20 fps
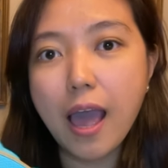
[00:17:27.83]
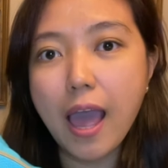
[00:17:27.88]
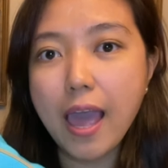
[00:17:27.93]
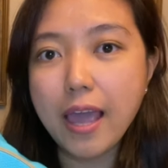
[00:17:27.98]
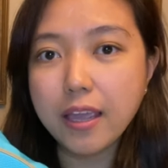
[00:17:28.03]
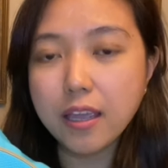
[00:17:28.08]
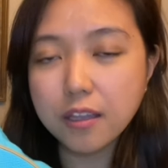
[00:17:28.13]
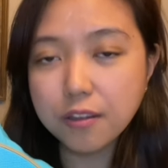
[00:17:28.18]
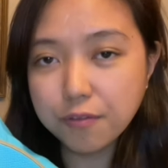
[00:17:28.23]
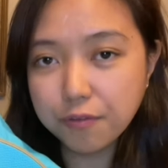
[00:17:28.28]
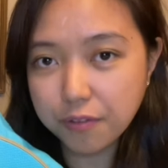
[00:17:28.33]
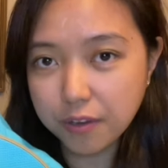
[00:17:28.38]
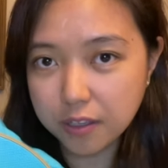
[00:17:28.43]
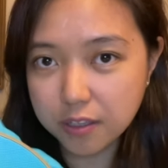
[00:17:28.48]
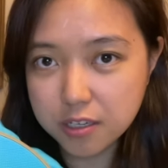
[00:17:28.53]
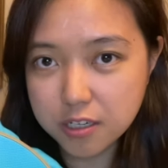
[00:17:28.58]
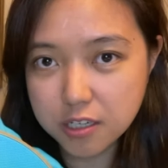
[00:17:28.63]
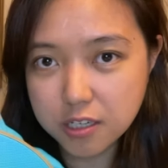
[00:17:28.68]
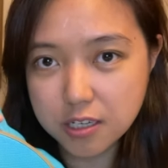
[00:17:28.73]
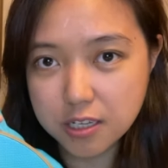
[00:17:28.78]
I can
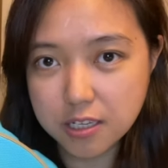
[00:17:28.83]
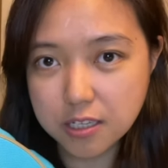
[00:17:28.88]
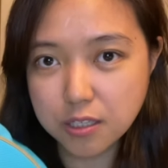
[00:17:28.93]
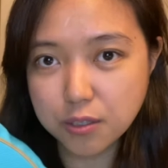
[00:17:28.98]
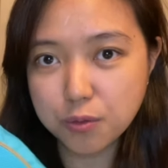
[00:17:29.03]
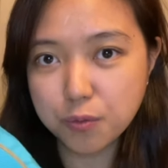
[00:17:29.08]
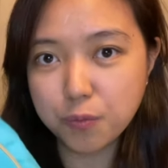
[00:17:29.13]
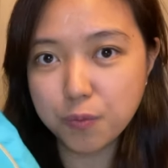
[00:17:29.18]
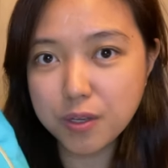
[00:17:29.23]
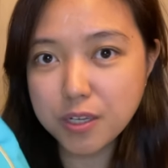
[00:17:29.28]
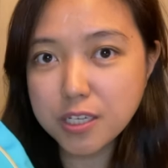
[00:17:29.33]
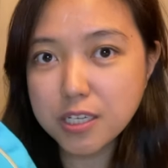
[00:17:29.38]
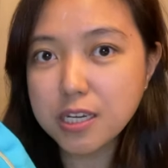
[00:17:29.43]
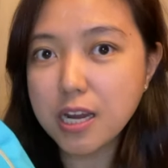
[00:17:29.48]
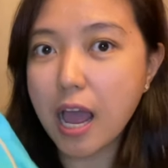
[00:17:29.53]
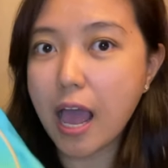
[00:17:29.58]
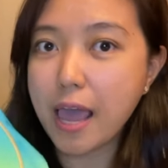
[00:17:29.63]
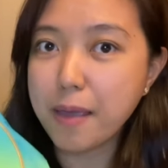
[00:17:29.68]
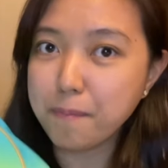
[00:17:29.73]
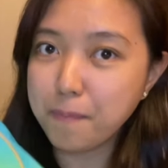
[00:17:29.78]
finish this, which
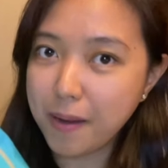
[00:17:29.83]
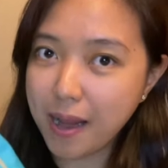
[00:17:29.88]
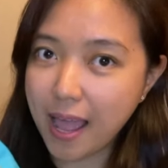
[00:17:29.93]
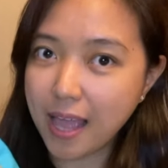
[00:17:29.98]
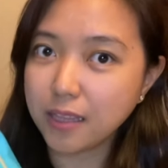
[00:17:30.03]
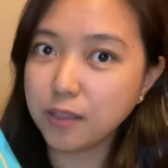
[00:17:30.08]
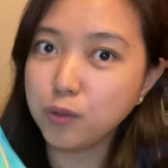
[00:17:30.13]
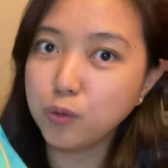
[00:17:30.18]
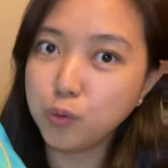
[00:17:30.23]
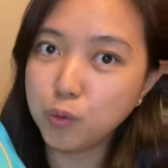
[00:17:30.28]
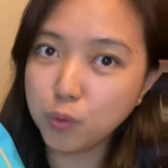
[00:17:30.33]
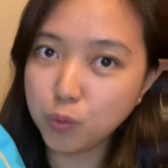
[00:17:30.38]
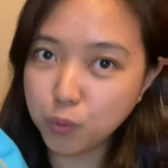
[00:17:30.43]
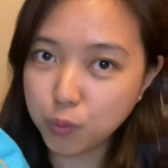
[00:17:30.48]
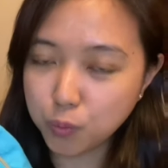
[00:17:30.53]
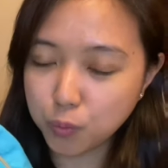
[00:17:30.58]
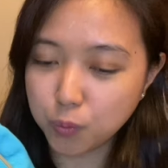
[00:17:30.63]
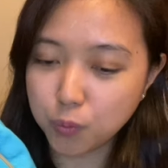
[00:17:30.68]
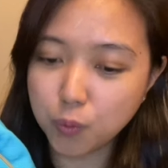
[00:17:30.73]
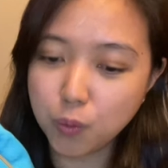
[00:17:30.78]
I plan to
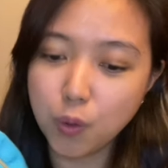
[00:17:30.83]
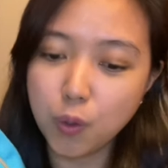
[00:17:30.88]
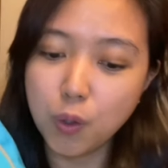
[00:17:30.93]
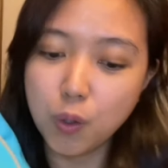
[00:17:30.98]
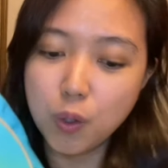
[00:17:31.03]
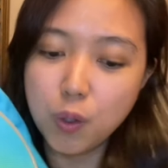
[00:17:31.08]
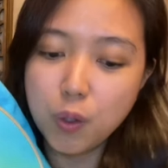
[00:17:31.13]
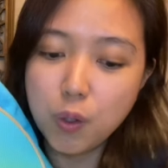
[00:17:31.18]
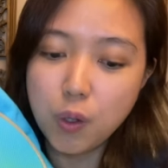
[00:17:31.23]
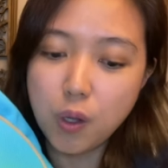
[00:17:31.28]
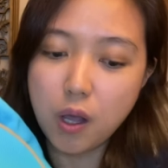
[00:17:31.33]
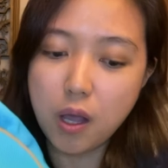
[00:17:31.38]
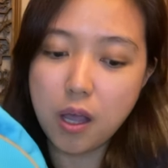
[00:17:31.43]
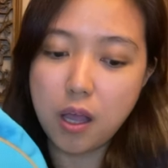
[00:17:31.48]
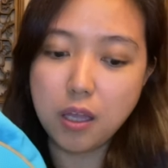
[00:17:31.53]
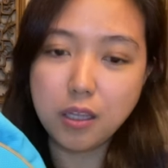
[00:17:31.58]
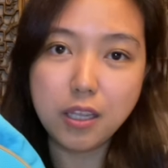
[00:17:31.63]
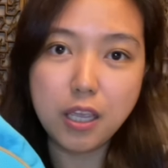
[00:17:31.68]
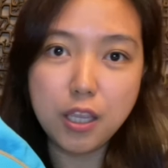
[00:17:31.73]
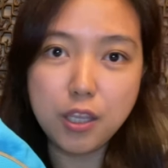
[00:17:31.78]
do.
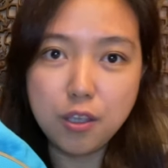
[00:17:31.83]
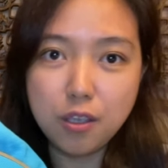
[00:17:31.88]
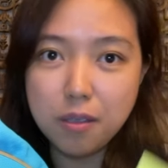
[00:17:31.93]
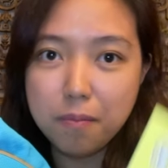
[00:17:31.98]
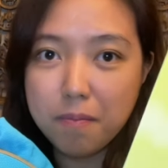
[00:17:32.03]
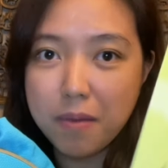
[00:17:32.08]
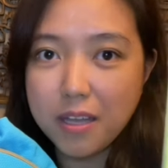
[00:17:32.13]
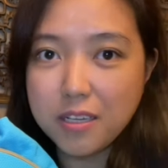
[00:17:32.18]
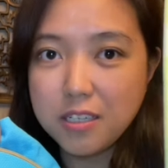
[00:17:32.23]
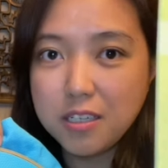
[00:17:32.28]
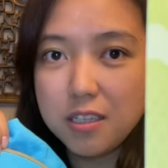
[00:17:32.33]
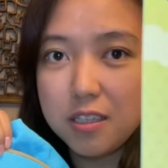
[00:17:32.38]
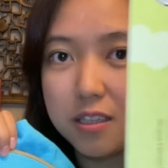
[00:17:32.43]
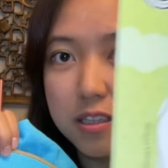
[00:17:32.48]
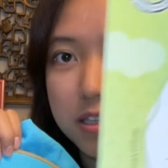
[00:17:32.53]
Can you imagine